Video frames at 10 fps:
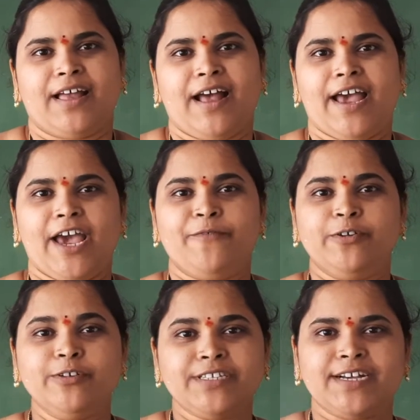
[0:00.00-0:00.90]
I have
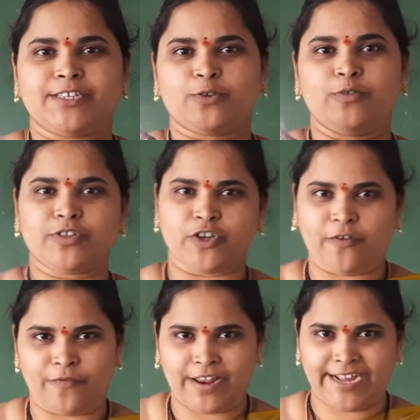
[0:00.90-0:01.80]
used a source
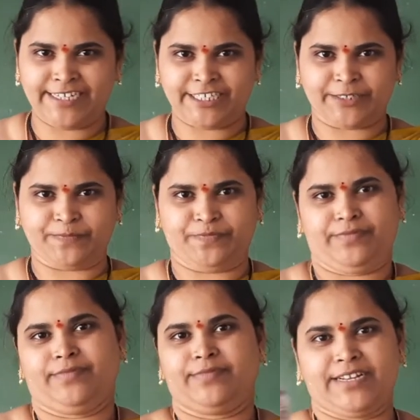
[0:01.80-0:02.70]
of light,
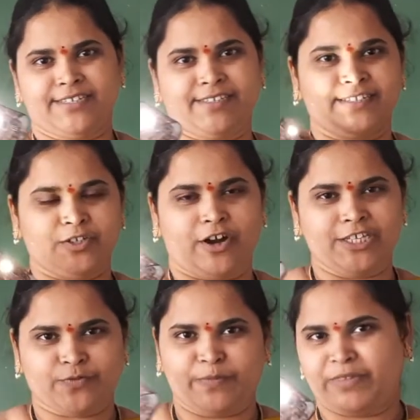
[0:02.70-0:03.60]
that is the
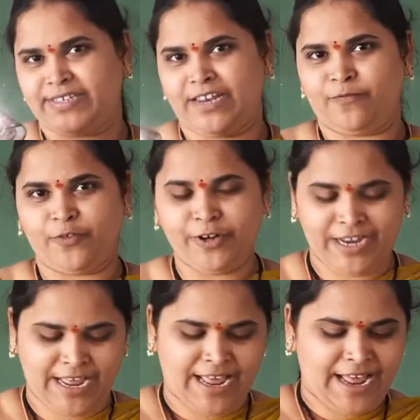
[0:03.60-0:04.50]
torch from the cell phone,
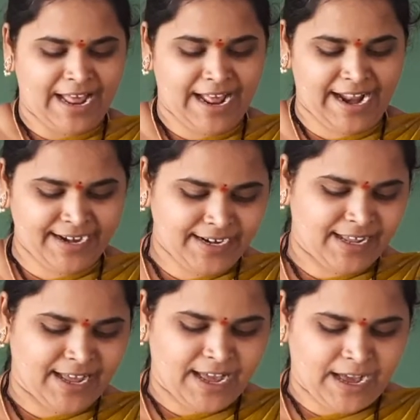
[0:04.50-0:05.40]

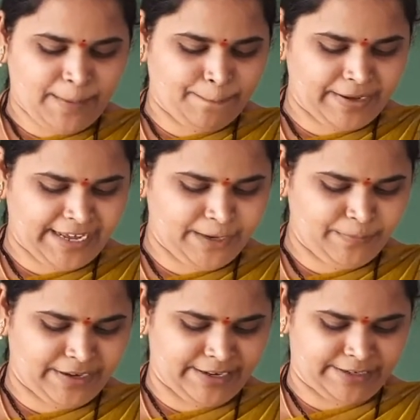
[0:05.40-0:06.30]
and a
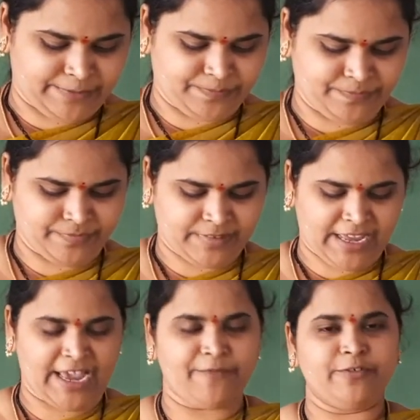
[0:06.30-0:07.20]
plane mirror. I
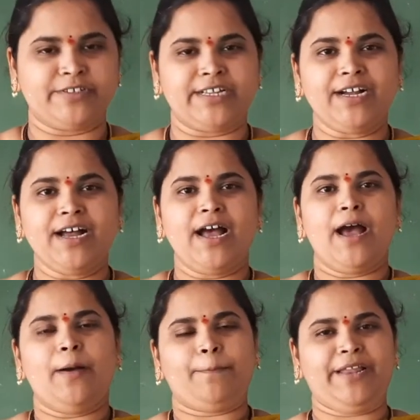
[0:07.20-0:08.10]
have used
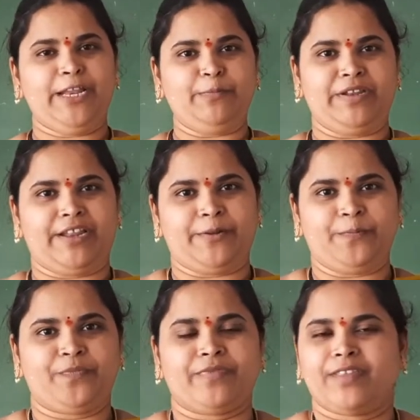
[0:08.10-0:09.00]
a plane mirror.
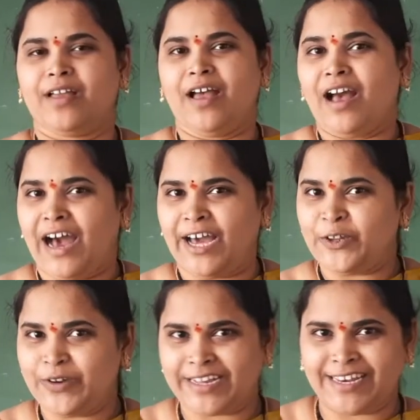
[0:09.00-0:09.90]
Are
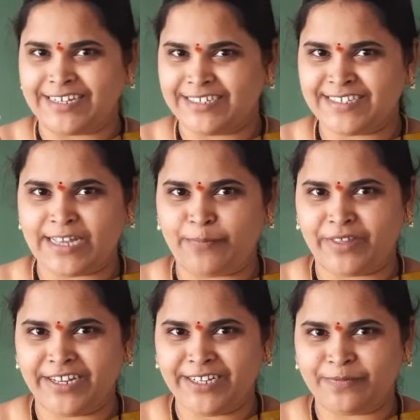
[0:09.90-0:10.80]
you recollecting something?